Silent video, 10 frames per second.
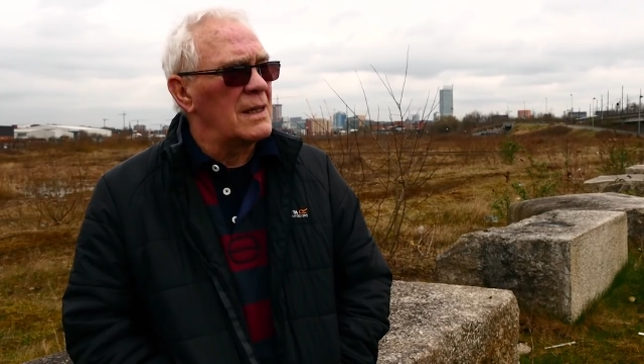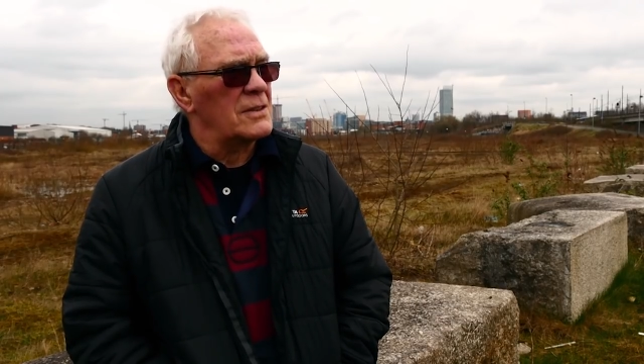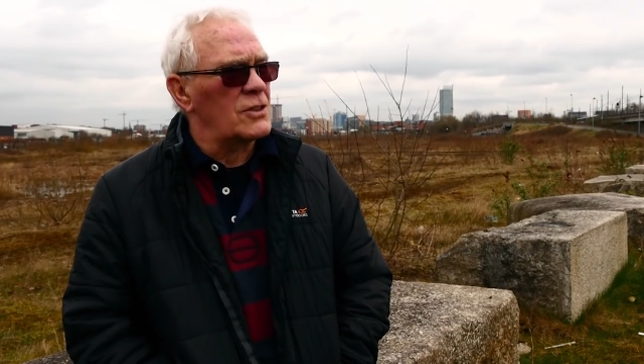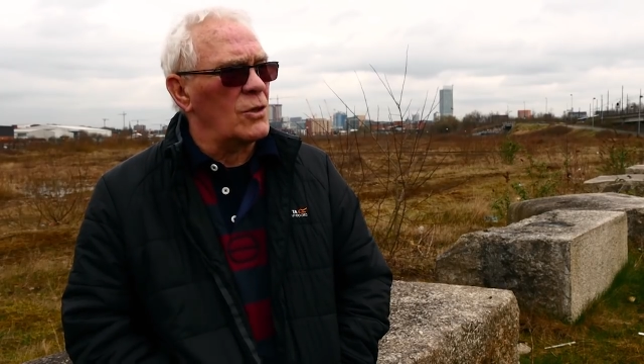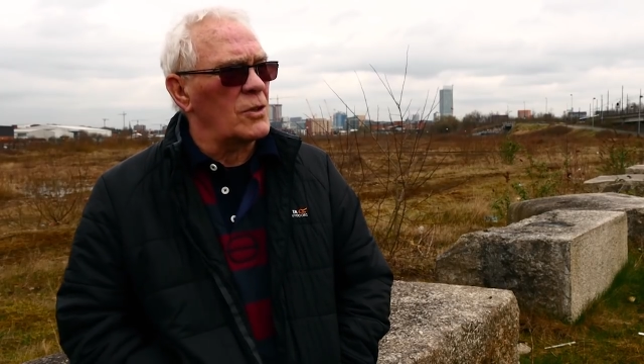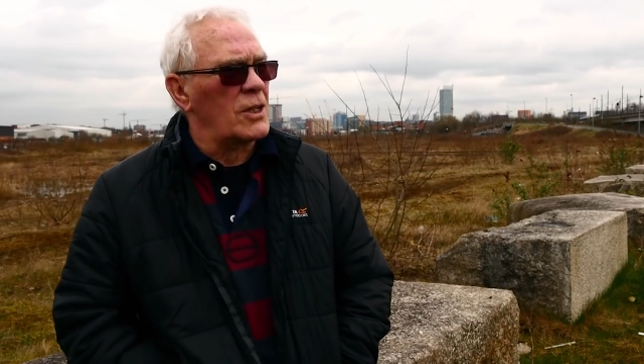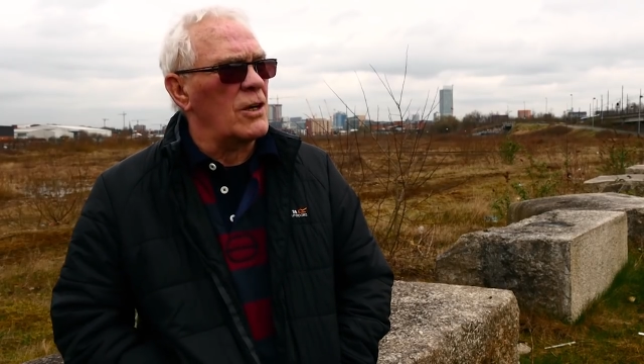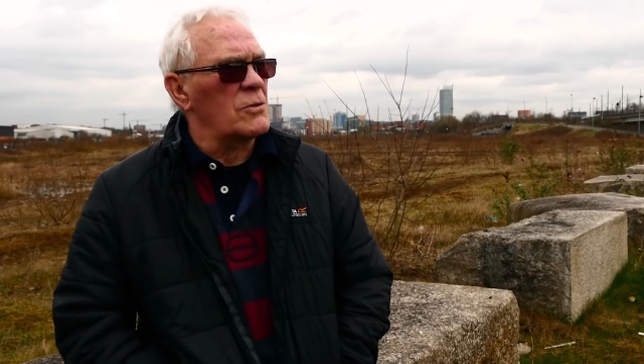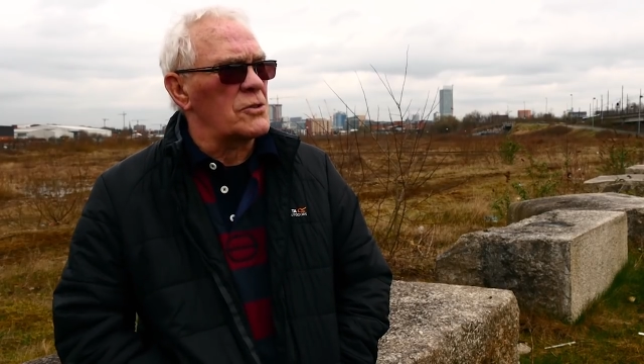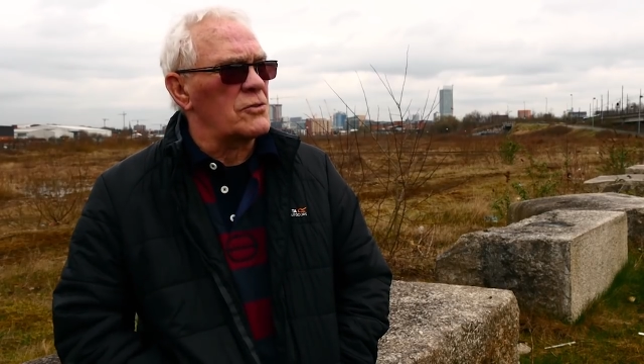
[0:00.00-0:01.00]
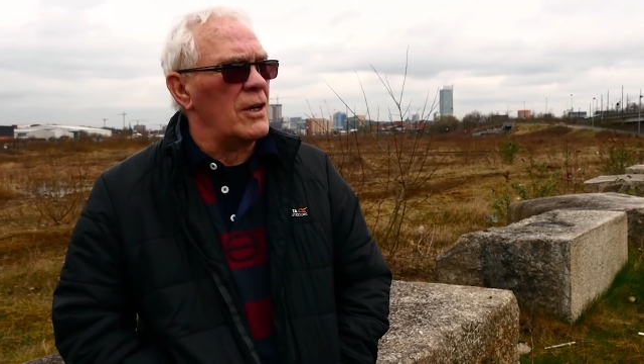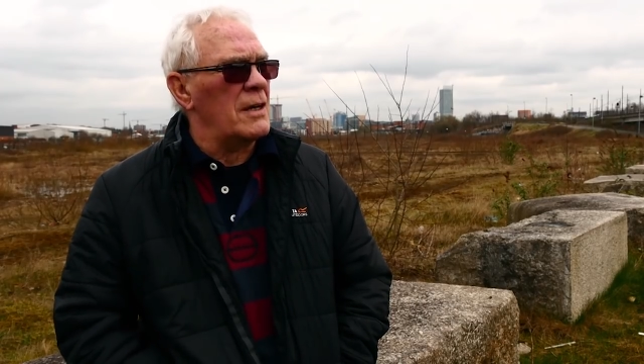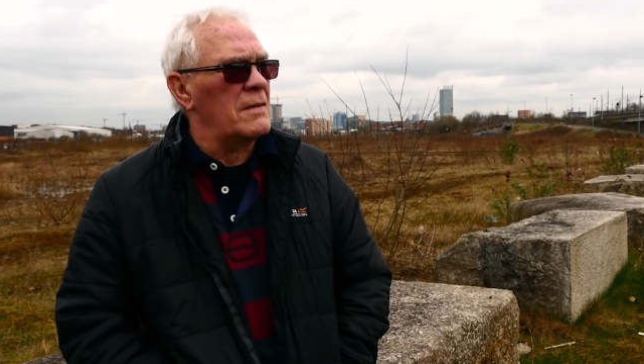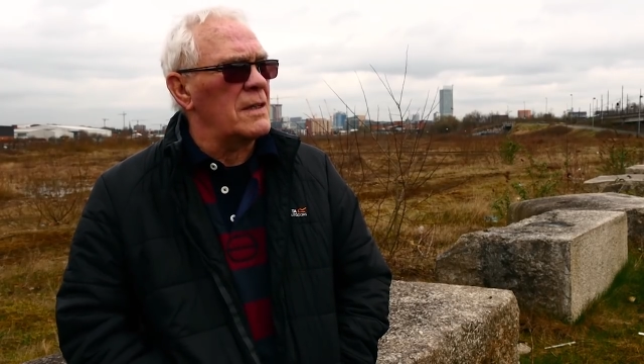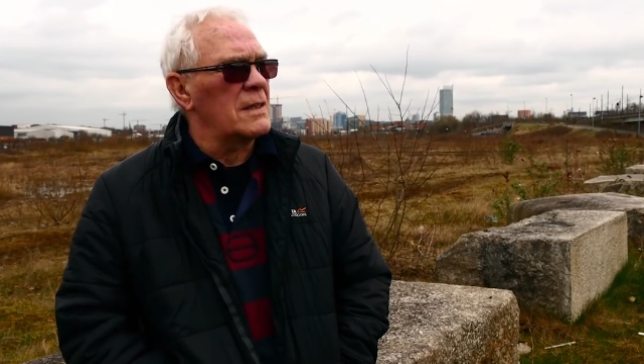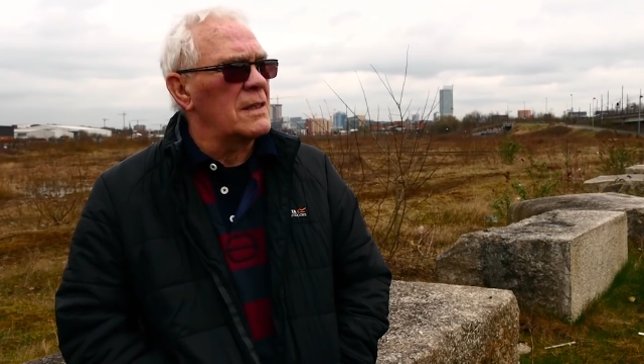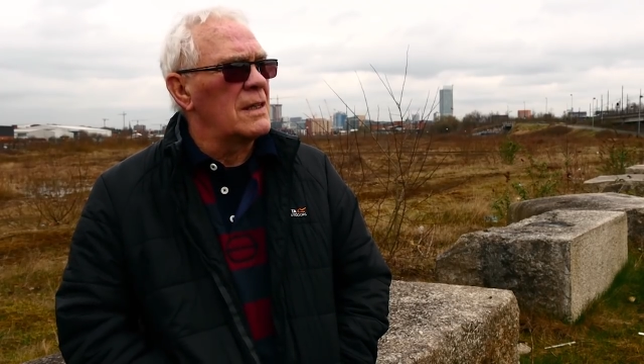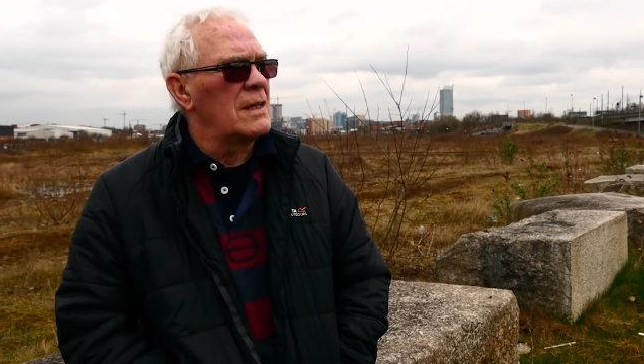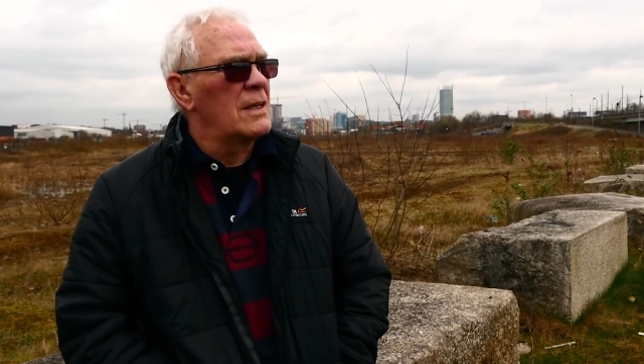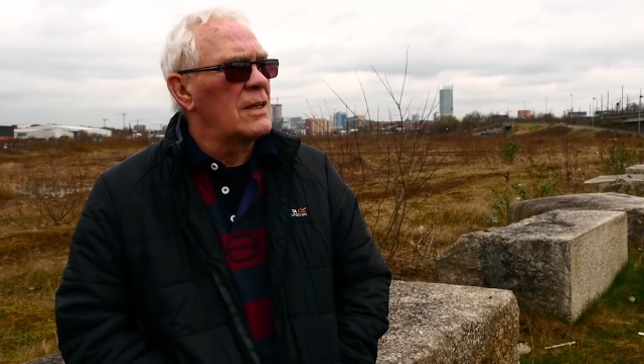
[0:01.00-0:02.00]
and told the coach driver
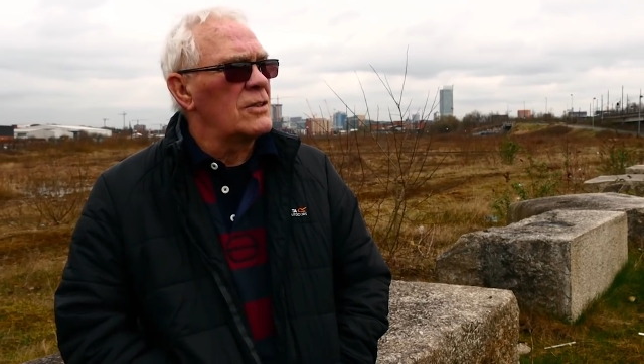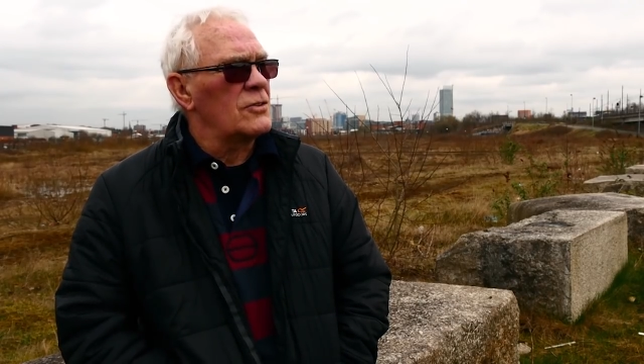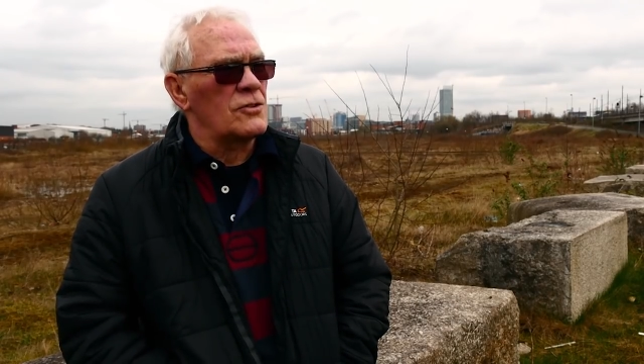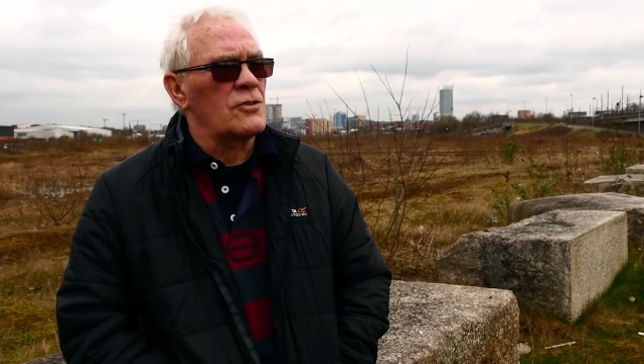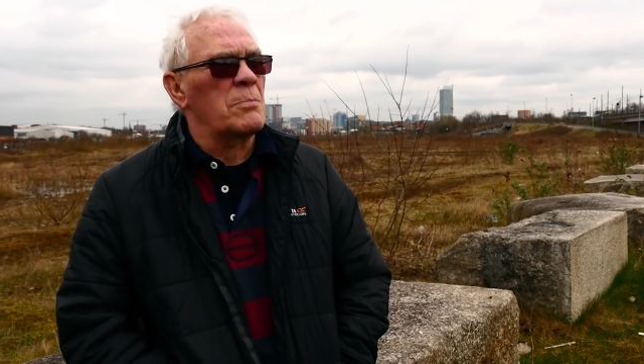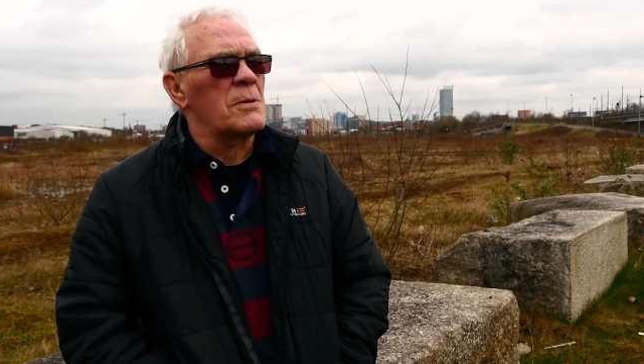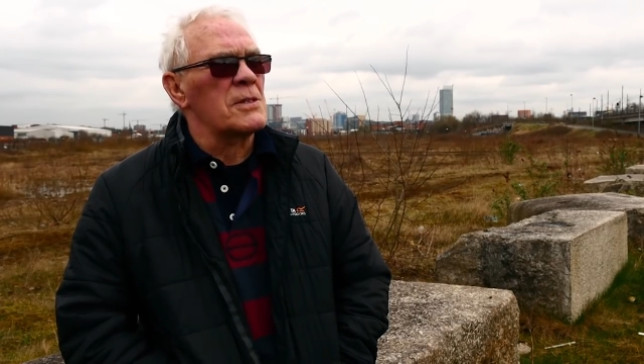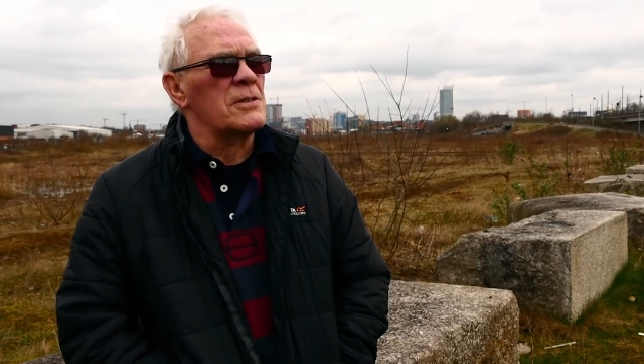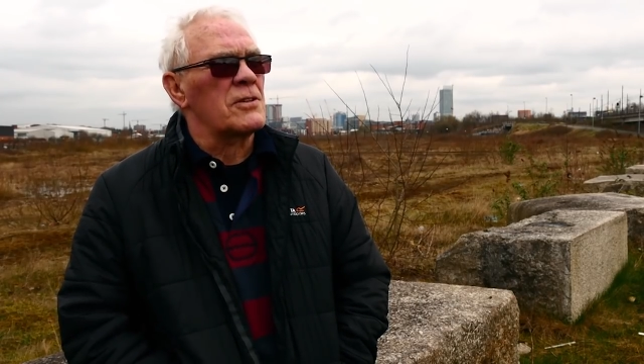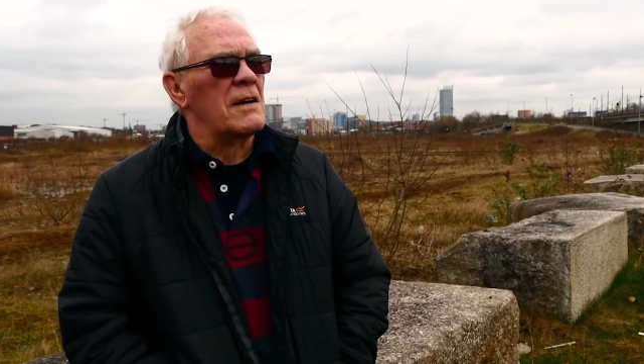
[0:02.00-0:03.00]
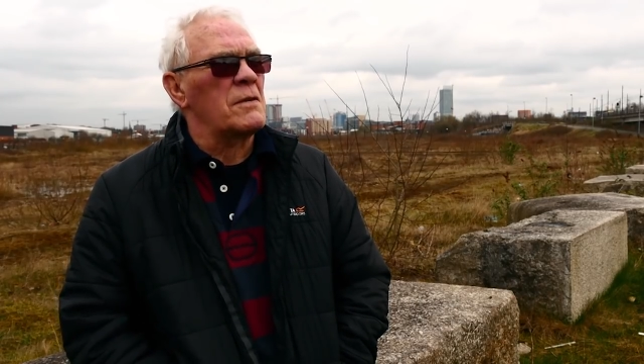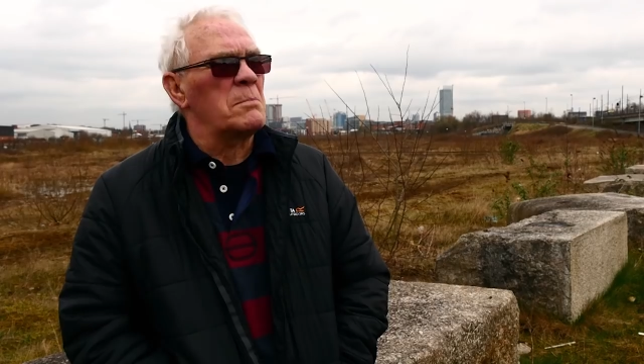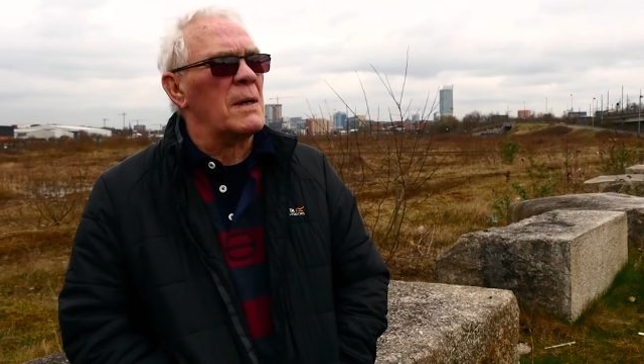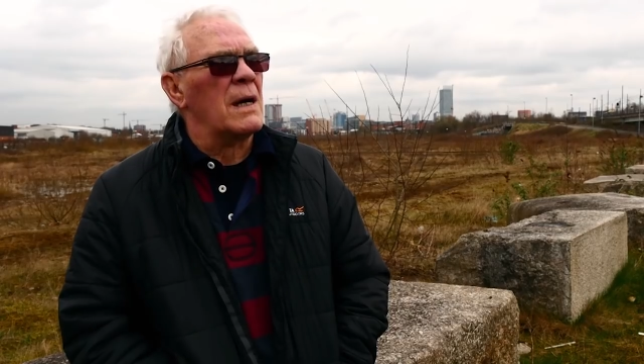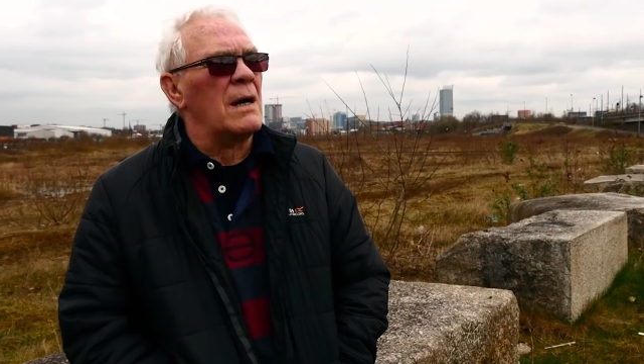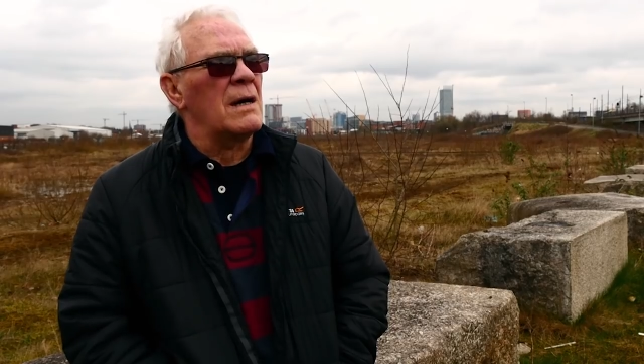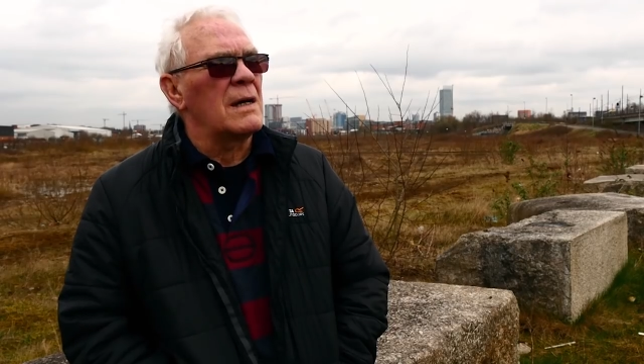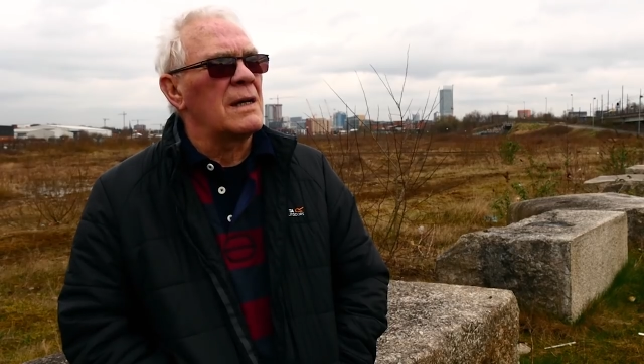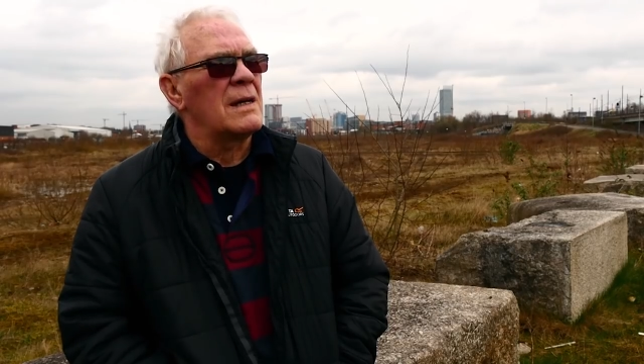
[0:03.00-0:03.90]
to drop us at Trafford Bar.